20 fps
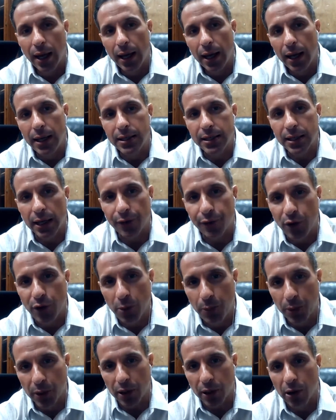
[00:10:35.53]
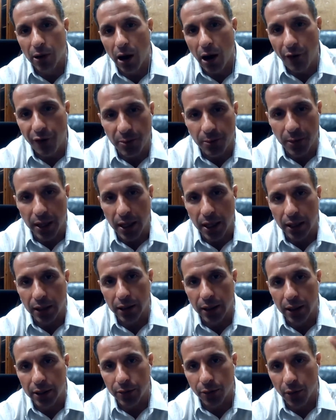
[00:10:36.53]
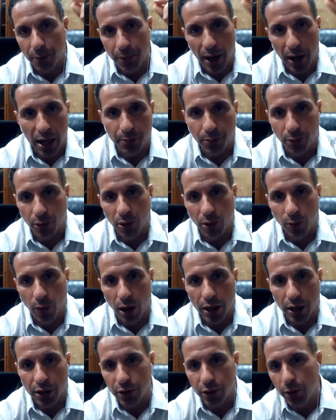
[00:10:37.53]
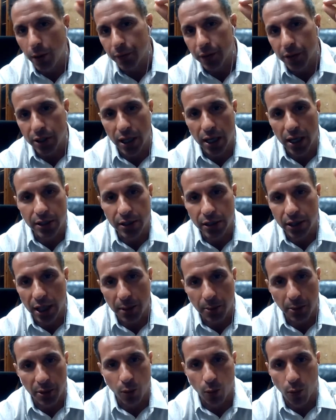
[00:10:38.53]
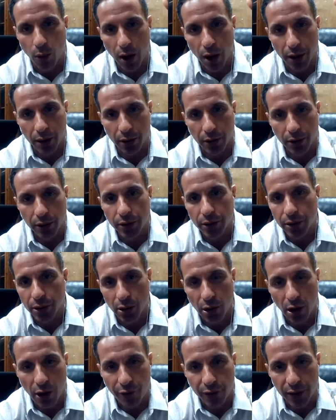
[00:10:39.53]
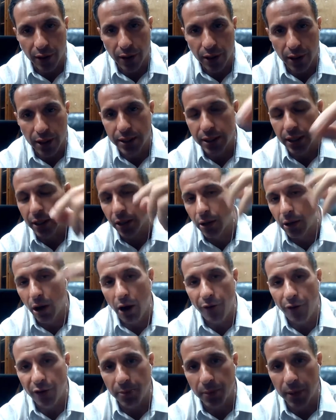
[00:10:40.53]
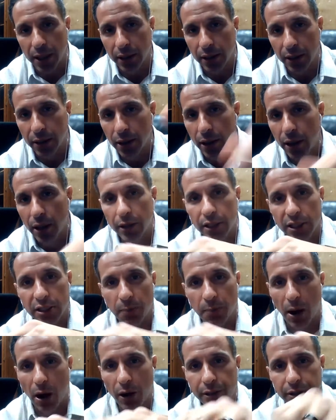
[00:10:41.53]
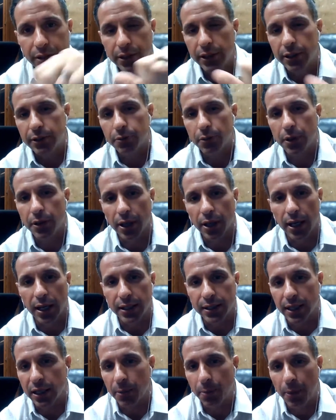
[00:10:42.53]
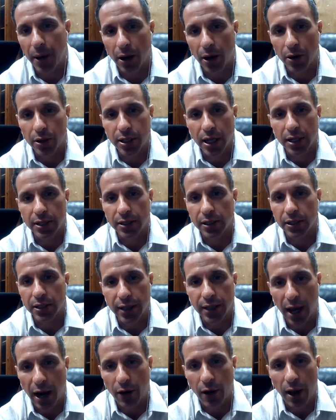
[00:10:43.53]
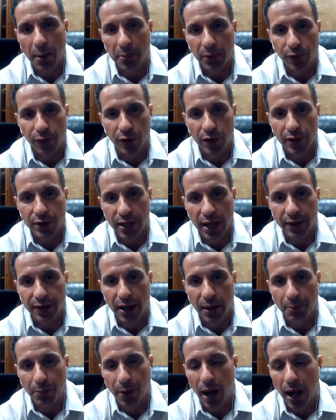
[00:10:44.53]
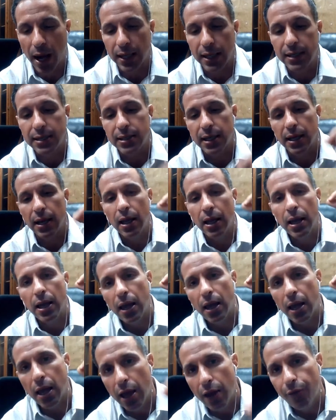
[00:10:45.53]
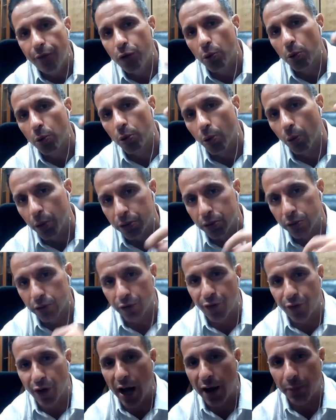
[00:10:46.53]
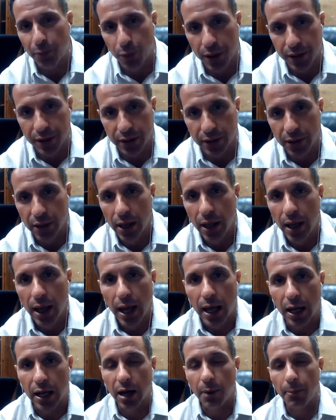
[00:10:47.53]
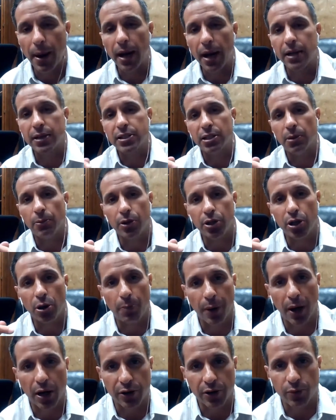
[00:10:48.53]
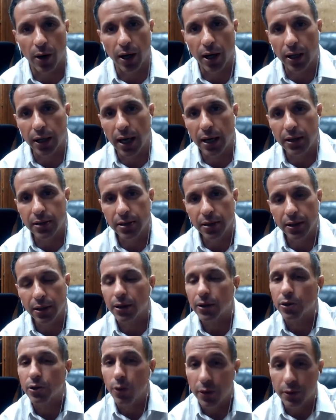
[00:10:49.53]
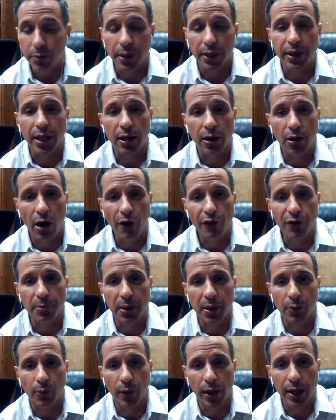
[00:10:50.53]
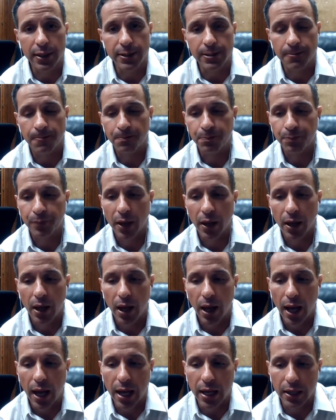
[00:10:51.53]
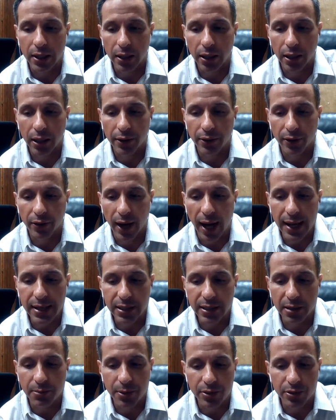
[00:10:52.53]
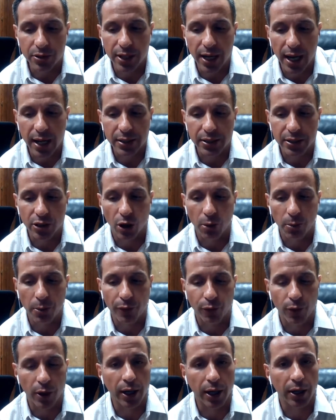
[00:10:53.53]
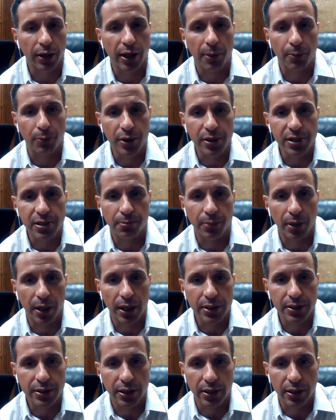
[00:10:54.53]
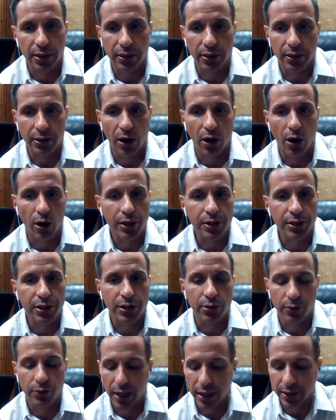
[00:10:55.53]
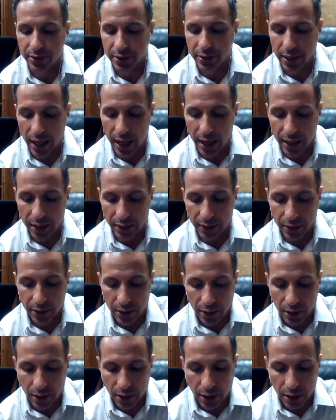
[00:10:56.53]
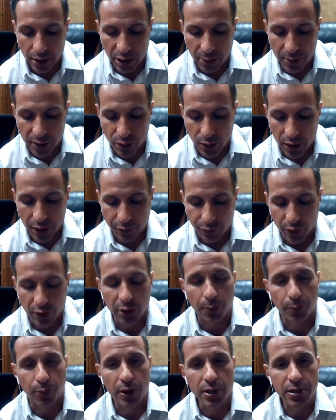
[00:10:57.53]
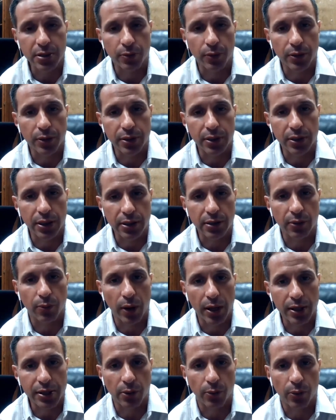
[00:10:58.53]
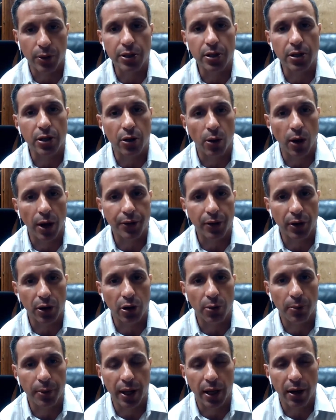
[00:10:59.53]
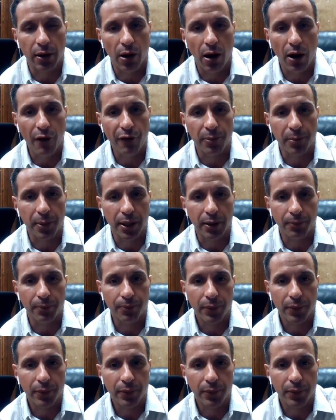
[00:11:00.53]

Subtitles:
He said, if you put a coffee bean into a pot of boiling water, you have to change the name of the water to coffee. He said, the coffee bean, the smallest of these three things, had the power to change the entire atmosphere inside that pot. He said, if you were going to survive prison and come back as someone your parents recognize, you have to get that coffee bean, West. And the last thing Mr. Jackson told me before I got on that prison bus in August 2009 to be transferred to prison was, he said, West, I want you to go out there and go be that coffee bean.